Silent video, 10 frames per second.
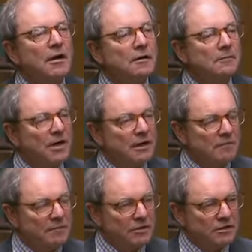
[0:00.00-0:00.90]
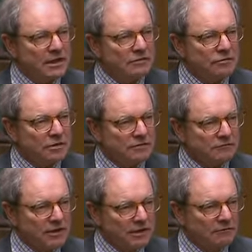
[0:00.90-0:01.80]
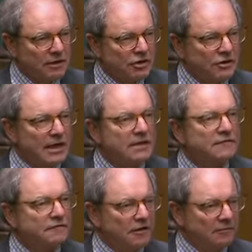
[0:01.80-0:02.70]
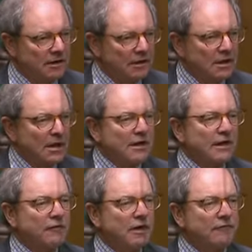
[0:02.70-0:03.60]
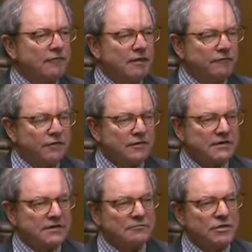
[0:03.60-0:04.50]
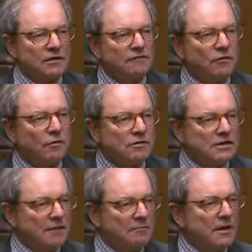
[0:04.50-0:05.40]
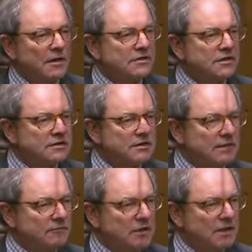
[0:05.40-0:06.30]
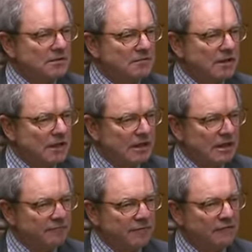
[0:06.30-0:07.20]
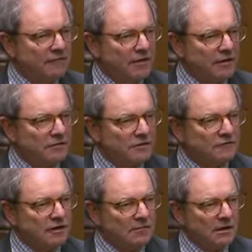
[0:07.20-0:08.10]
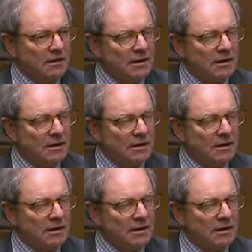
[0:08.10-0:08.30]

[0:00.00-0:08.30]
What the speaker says: my member's interest declaration as a farmer. Therefore, I've lived with this subject for some 67 years of my life. My father was a farmer.